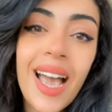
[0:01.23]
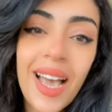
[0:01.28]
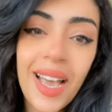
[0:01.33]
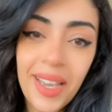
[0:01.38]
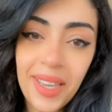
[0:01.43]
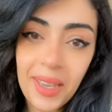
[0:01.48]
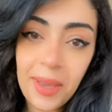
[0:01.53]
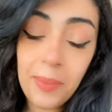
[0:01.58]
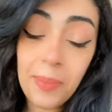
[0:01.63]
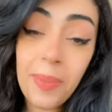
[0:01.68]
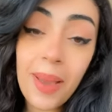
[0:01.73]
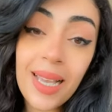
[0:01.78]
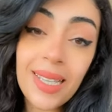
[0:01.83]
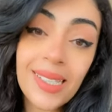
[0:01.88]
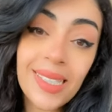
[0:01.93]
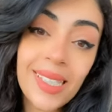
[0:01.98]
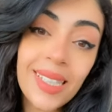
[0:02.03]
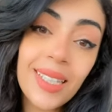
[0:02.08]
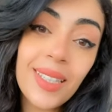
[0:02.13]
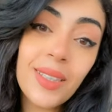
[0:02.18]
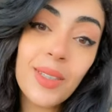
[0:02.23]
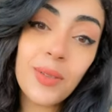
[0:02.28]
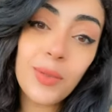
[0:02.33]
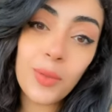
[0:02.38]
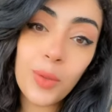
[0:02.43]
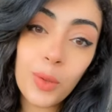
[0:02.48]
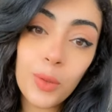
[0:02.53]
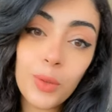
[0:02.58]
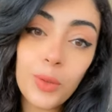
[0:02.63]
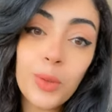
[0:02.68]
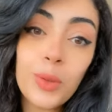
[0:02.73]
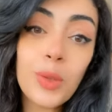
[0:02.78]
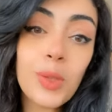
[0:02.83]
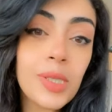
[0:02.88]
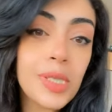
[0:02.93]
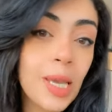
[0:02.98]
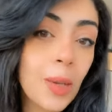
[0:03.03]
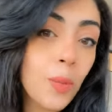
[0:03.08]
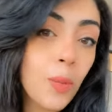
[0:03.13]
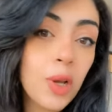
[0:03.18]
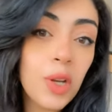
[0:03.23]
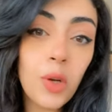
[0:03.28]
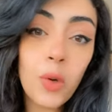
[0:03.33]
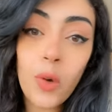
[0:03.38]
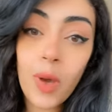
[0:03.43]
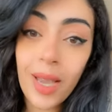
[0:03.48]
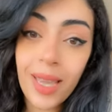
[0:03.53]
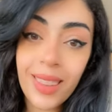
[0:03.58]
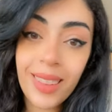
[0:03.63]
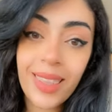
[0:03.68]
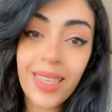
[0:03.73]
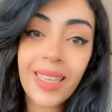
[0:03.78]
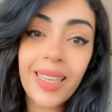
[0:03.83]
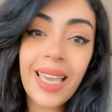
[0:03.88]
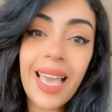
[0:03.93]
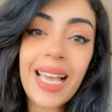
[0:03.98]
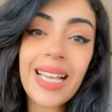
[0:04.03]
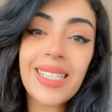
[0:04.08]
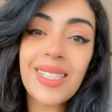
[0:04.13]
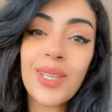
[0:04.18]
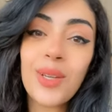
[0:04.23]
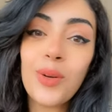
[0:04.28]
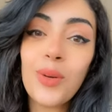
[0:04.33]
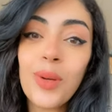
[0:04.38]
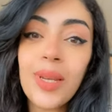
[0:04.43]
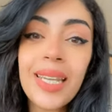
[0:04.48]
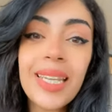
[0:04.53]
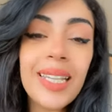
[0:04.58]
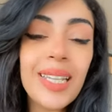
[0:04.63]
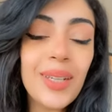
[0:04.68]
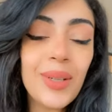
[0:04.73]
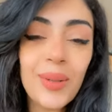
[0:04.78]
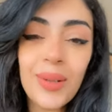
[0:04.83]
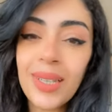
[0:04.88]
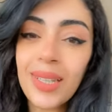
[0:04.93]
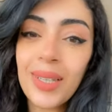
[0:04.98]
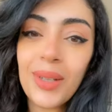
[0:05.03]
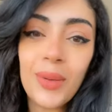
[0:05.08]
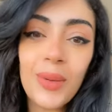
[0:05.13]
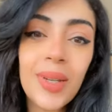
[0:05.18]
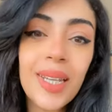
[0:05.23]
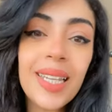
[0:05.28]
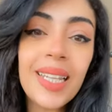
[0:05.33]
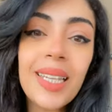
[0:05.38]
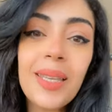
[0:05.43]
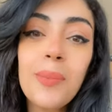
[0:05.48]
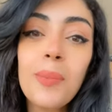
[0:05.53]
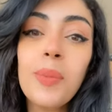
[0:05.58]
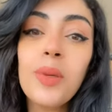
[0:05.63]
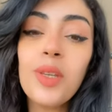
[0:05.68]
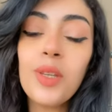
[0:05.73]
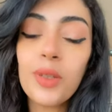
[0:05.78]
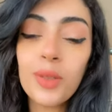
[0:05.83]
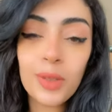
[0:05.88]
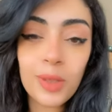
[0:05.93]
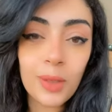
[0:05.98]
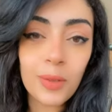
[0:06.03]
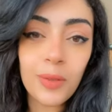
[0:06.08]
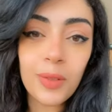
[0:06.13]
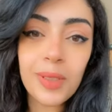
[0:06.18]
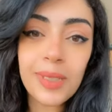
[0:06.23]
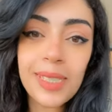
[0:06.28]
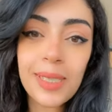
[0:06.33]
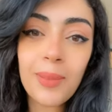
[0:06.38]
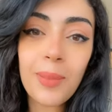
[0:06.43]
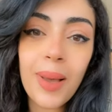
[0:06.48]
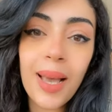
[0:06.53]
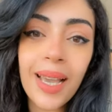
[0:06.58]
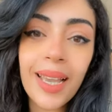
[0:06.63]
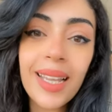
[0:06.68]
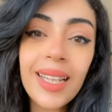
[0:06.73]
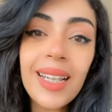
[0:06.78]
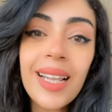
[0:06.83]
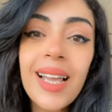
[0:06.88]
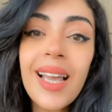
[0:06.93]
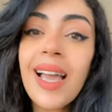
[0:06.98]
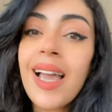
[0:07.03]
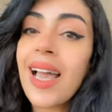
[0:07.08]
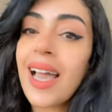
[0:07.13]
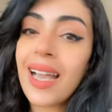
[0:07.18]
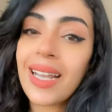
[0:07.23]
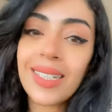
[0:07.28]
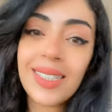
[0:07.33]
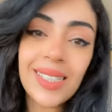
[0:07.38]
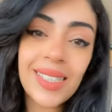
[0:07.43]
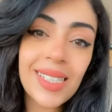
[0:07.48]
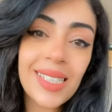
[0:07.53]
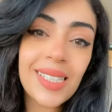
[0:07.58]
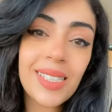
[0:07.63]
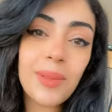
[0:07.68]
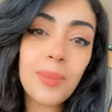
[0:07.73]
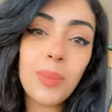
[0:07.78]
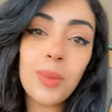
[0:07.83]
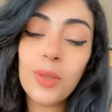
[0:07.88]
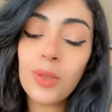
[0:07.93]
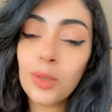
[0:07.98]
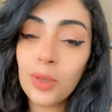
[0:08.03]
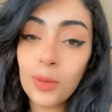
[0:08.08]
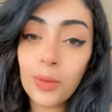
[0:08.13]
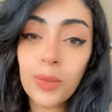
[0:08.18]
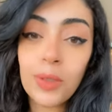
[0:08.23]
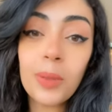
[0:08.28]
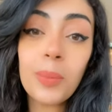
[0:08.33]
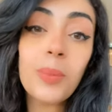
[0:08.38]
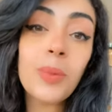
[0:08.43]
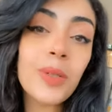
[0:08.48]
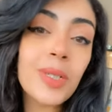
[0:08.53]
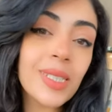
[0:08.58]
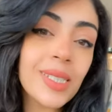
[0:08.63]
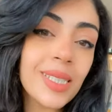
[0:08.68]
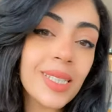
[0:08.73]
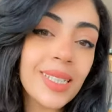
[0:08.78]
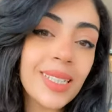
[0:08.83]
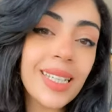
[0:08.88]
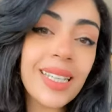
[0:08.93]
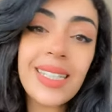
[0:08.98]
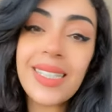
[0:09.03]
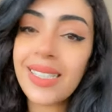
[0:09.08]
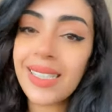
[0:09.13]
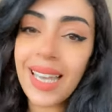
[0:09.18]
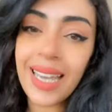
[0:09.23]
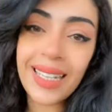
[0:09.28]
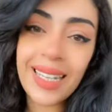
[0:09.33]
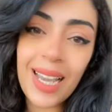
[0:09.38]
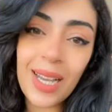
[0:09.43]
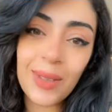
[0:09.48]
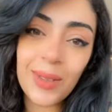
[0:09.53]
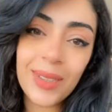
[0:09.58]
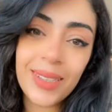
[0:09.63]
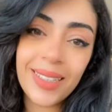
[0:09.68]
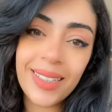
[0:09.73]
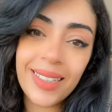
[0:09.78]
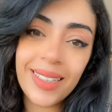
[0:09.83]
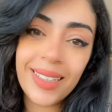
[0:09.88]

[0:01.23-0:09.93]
I am passing the phone to someone who I think has a really, really, really beautiful smile and she's a beautiful person inside out.